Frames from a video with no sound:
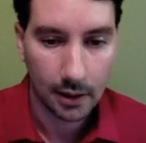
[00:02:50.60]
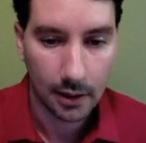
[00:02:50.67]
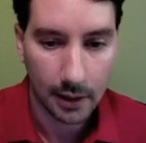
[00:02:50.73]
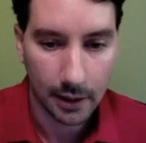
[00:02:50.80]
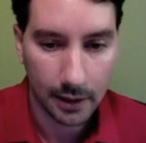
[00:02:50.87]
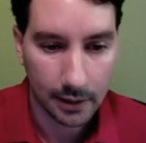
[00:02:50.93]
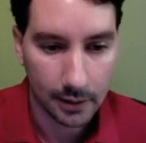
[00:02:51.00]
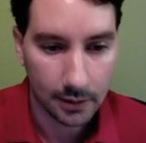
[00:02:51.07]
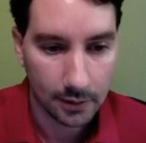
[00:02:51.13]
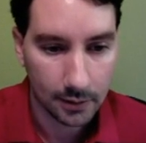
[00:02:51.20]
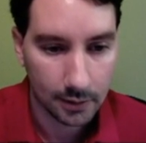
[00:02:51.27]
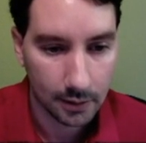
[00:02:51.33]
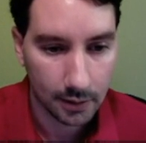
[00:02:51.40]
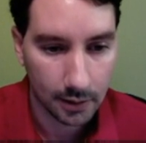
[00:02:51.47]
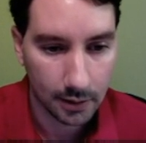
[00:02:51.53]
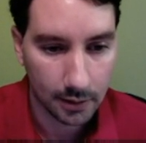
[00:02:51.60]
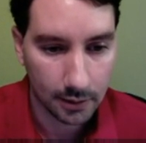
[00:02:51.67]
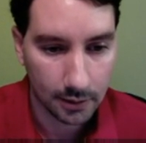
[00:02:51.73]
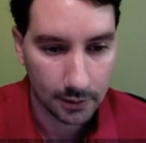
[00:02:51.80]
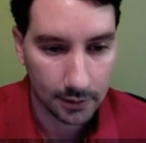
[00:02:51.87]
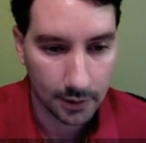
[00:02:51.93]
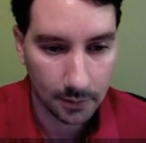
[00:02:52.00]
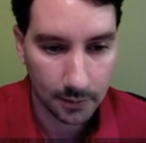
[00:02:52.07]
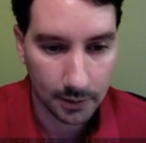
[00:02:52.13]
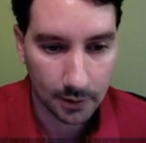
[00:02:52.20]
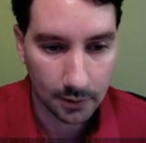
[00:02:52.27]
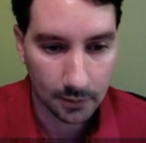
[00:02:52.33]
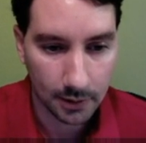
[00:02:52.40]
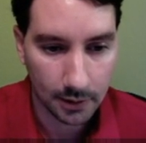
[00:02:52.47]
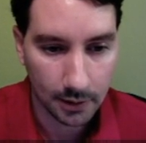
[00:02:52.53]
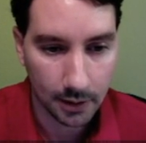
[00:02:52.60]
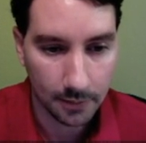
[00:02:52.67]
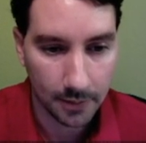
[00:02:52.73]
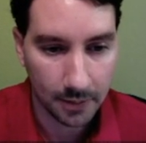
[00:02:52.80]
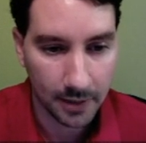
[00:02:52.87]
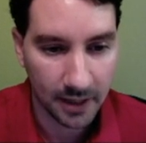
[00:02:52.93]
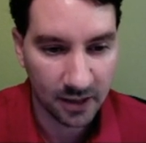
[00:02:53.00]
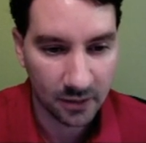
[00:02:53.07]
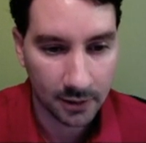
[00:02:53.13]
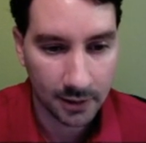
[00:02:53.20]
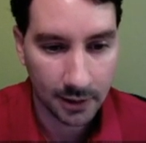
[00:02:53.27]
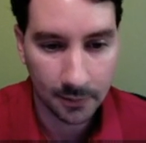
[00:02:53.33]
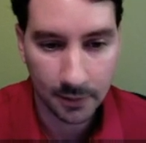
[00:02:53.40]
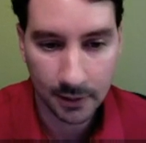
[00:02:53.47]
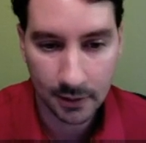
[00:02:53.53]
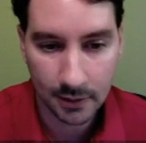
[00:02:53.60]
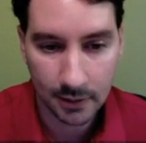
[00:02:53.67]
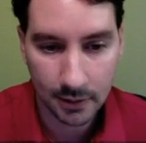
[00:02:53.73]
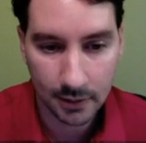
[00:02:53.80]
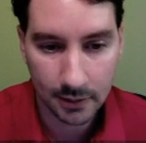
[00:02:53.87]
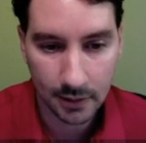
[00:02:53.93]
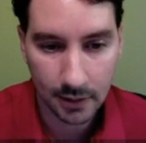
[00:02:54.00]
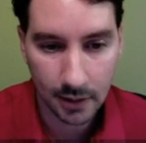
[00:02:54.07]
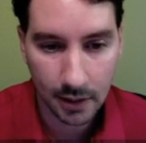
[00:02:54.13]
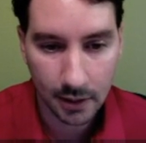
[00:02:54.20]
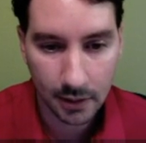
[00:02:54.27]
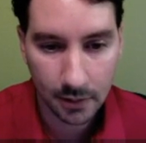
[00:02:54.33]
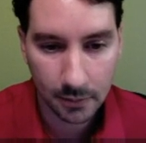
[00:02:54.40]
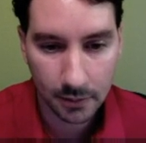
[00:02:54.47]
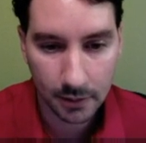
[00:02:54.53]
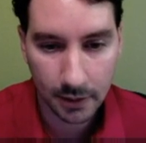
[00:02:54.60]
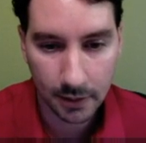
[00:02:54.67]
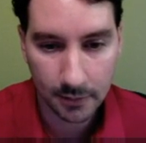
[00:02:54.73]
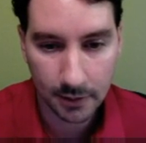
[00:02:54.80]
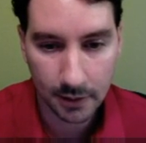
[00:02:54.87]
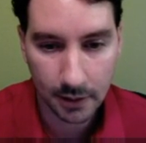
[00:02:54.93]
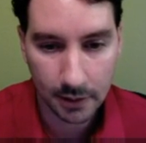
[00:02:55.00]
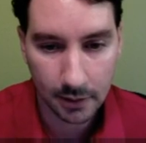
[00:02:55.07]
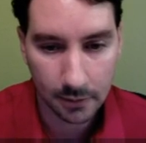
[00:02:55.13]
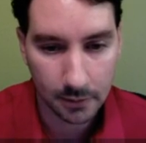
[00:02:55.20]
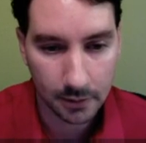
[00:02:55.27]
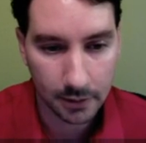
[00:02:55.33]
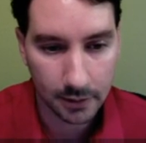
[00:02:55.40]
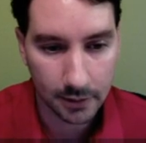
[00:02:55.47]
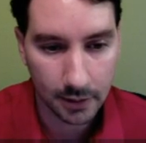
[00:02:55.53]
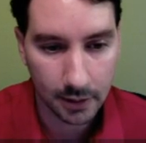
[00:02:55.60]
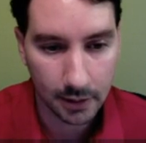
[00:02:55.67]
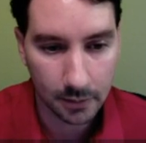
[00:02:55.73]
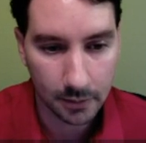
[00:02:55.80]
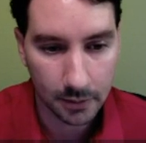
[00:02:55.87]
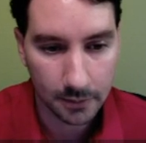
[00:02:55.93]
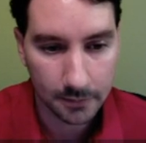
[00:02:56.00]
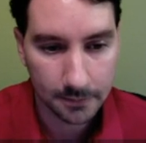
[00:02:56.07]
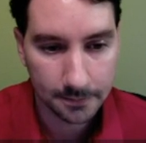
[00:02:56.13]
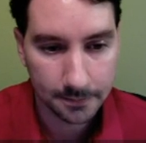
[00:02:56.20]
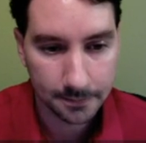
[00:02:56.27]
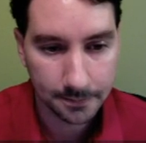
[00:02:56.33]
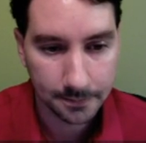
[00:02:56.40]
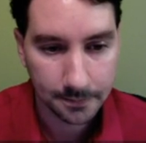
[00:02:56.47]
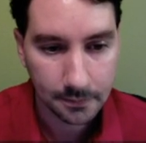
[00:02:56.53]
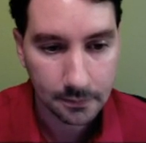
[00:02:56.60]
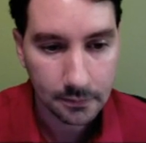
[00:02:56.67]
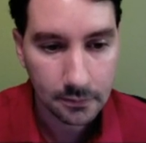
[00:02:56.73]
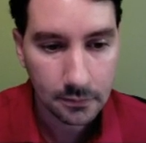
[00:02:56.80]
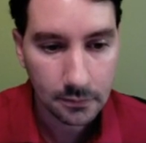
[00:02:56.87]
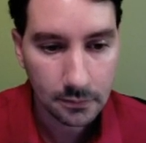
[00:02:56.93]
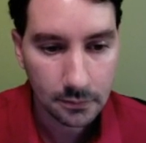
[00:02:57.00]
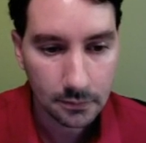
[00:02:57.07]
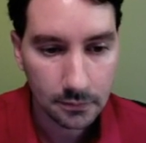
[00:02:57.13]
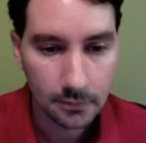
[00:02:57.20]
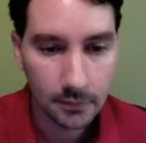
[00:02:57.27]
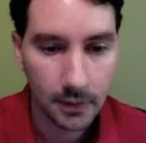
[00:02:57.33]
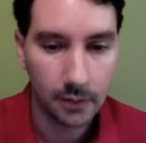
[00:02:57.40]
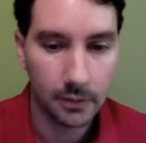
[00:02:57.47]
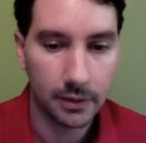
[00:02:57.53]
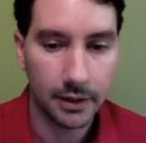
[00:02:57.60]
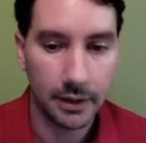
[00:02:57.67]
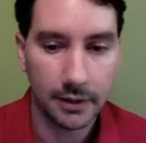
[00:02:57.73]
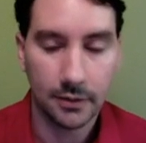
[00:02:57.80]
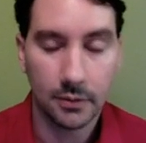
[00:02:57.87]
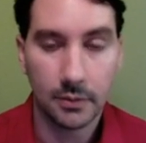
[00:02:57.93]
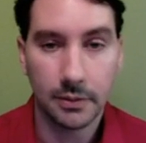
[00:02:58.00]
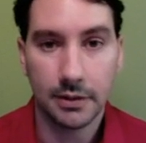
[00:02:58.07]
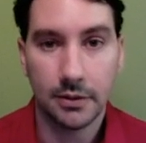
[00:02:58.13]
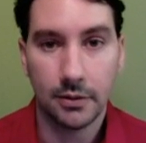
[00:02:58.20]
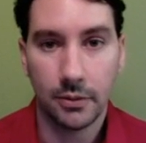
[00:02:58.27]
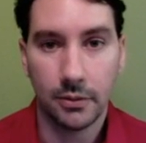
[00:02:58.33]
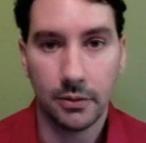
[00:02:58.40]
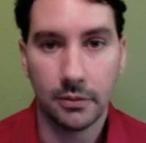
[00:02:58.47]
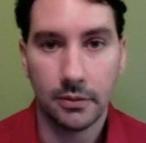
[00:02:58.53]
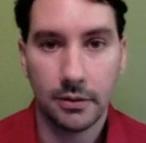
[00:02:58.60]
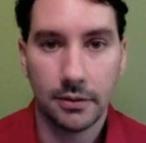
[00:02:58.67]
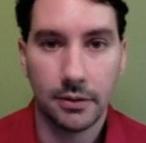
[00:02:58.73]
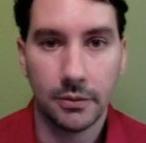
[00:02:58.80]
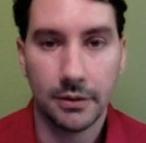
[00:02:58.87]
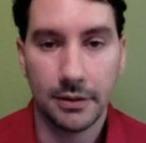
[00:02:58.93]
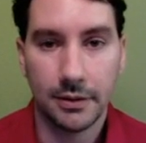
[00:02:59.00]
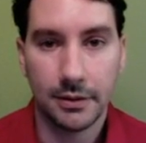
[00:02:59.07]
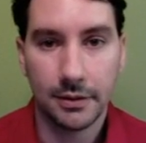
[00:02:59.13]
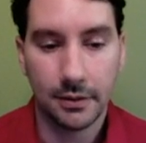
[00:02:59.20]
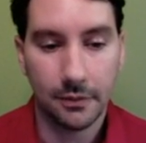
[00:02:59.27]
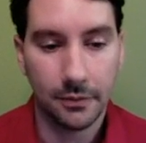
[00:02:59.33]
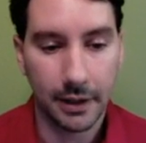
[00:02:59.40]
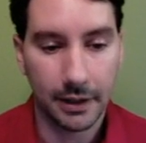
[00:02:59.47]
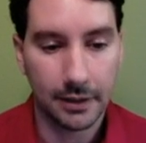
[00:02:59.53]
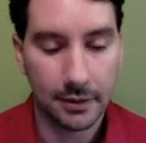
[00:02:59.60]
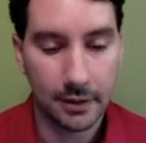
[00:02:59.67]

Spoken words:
And a statement could be a mathematical statement, such as an odd number times an odd number is an odd number. Well, that is always true, so this is in fact a